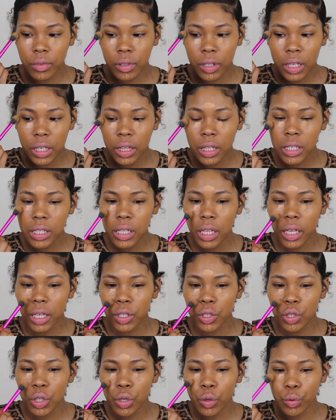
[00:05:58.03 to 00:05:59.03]
like this like
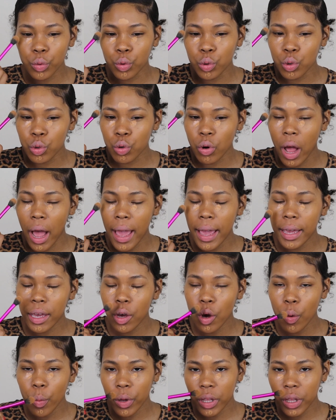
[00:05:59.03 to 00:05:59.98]
little triangle